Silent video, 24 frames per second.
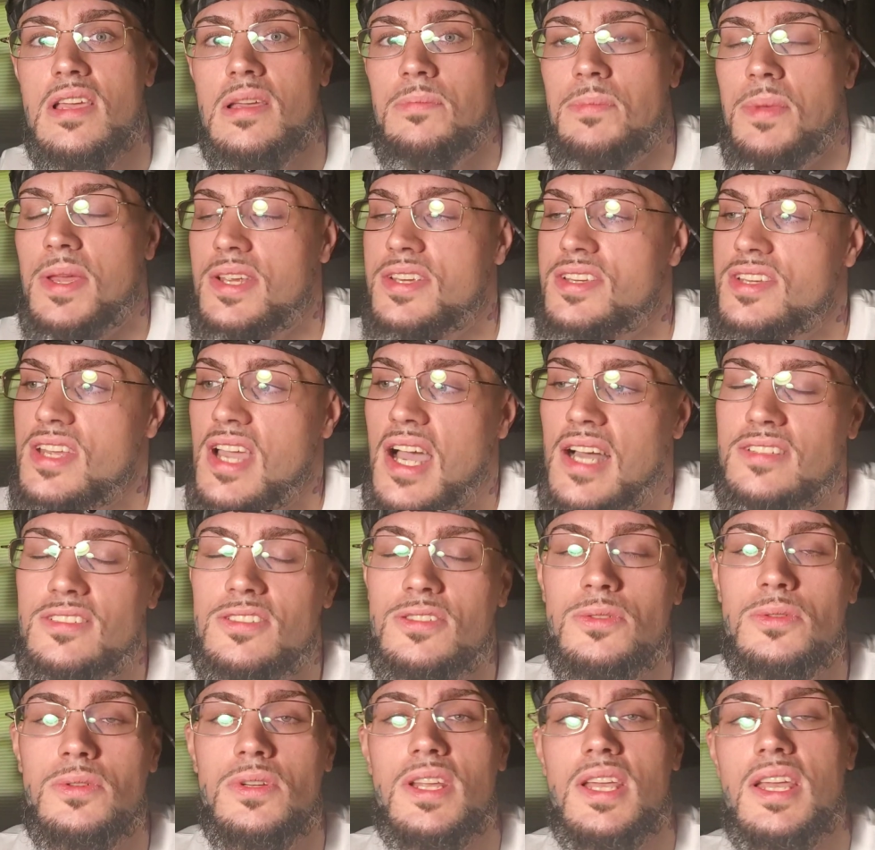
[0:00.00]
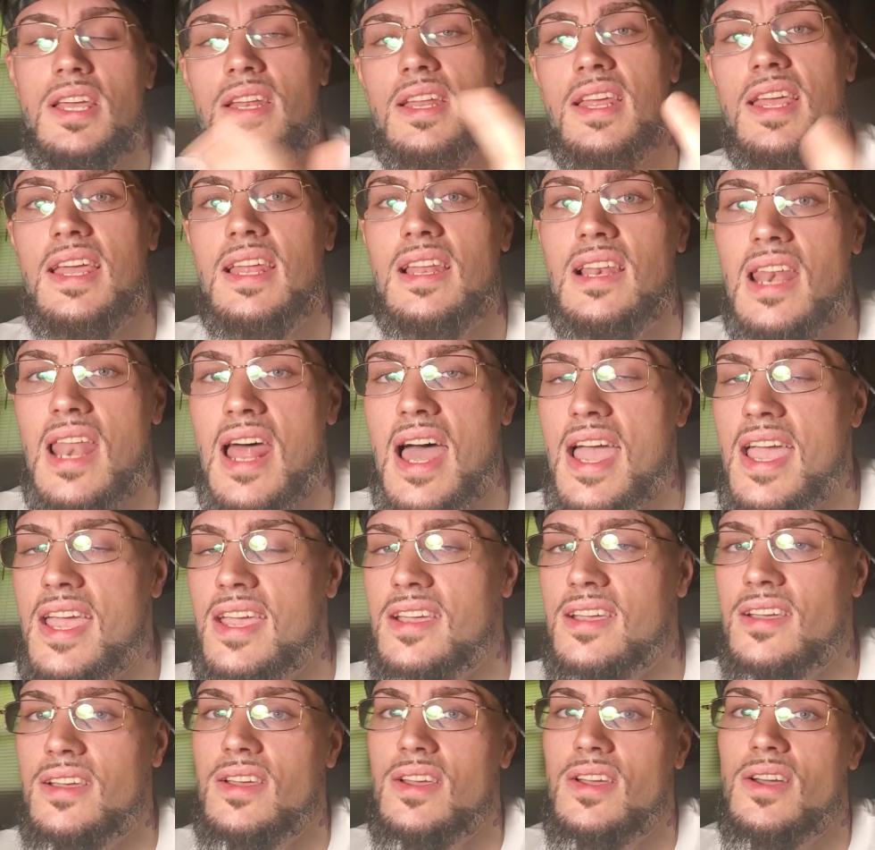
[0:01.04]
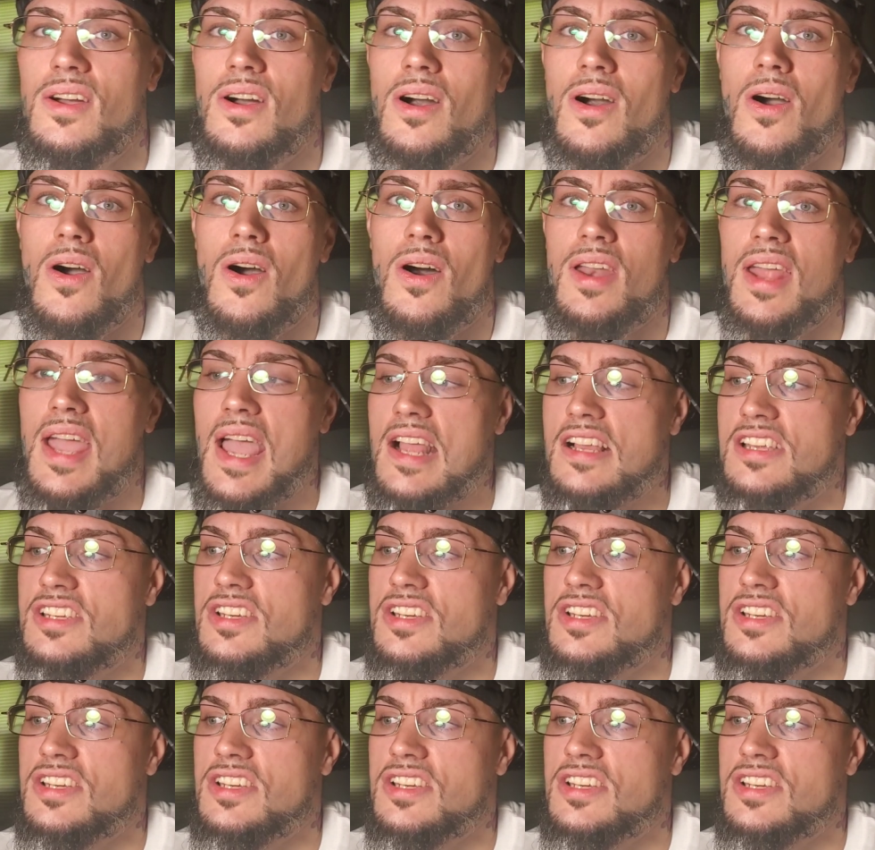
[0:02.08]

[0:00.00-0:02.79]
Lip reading: Make sure y'all tune in, hit like, all that.